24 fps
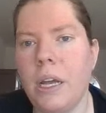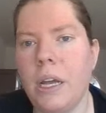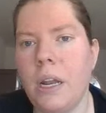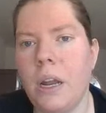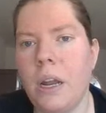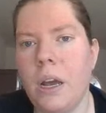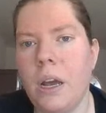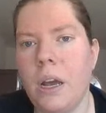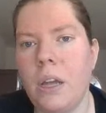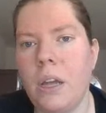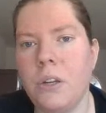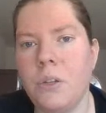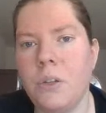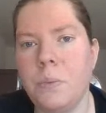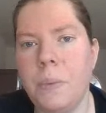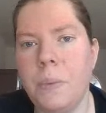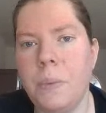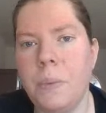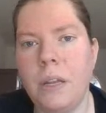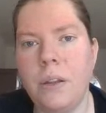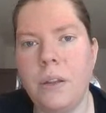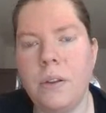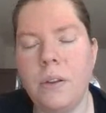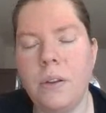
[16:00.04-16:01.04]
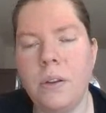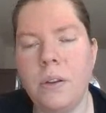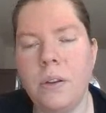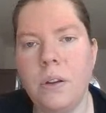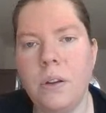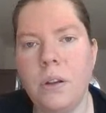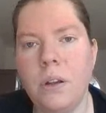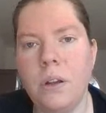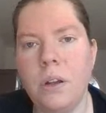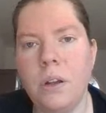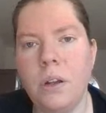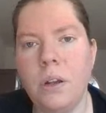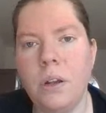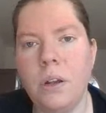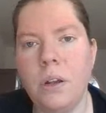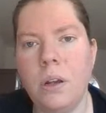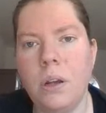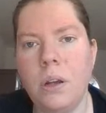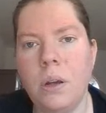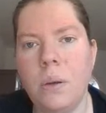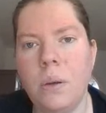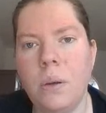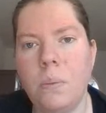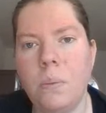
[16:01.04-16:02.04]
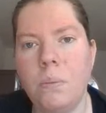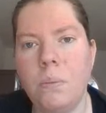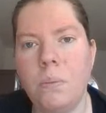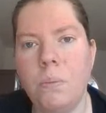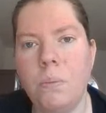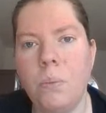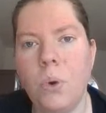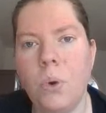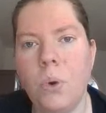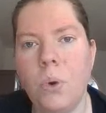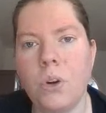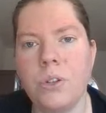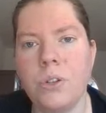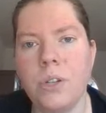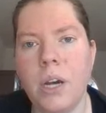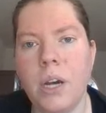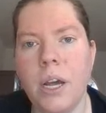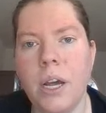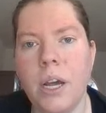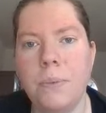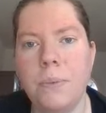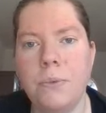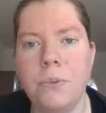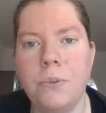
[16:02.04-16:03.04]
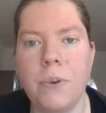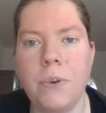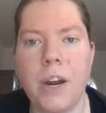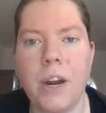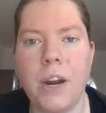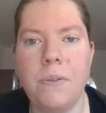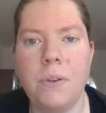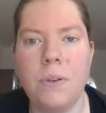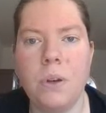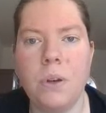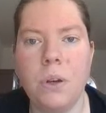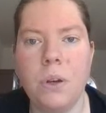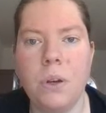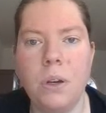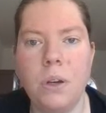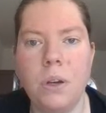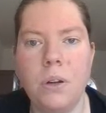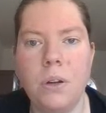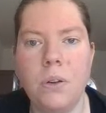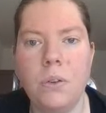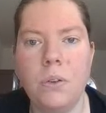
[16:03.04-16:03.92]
and I spent more time driving